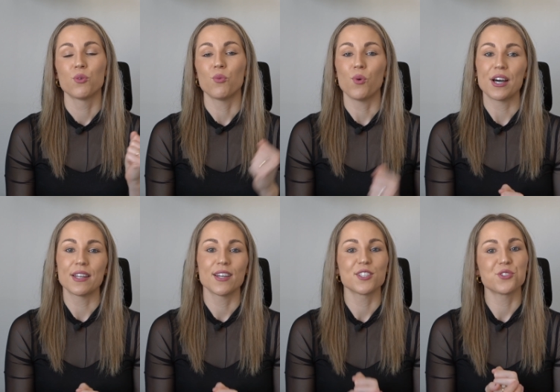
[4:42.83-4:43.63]

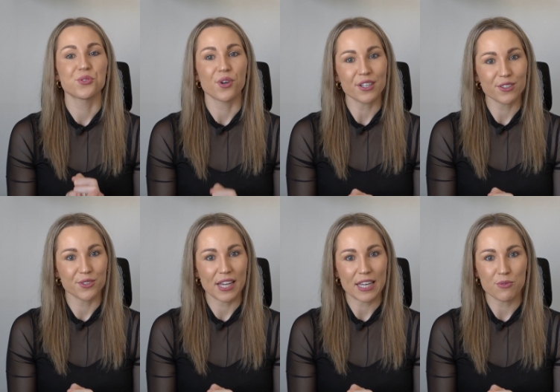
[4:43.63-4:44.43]
one, do not
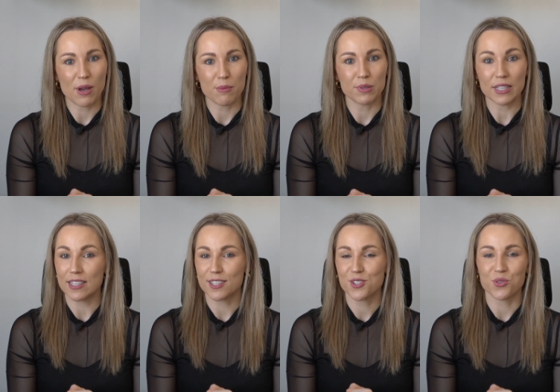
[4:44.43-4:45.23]
include any web
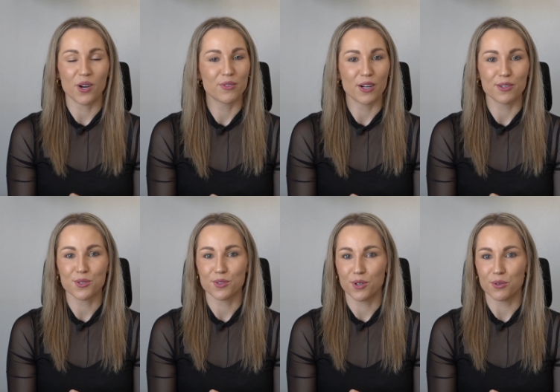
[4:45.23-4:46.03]
links, U R Ls,
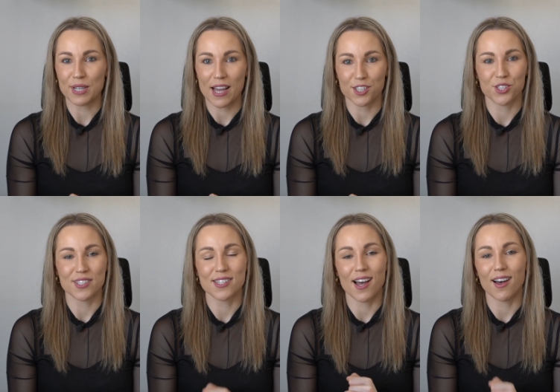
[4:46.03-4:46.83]
or call to
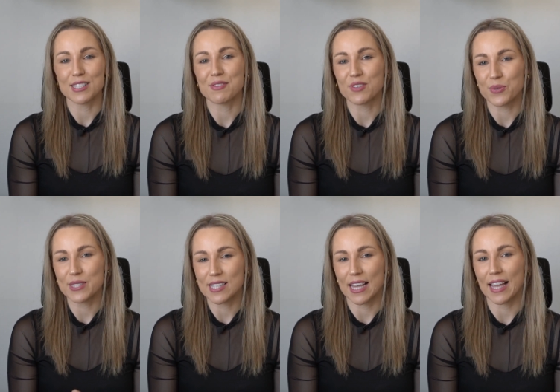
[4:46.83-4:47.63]
actions that ask
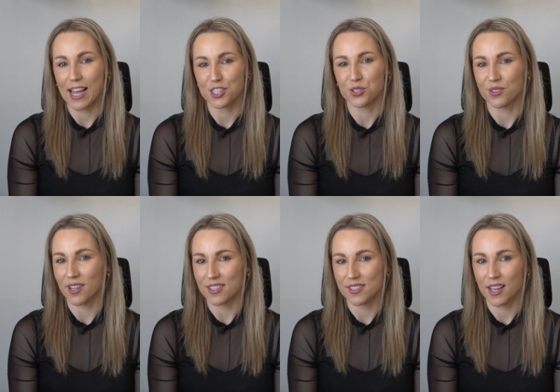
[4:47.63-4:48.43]
viewers to take action on
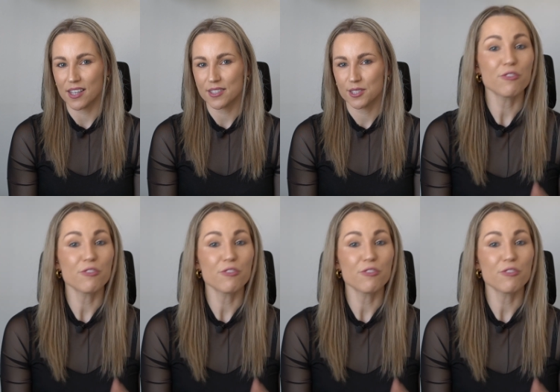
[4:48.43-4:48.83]
other sites.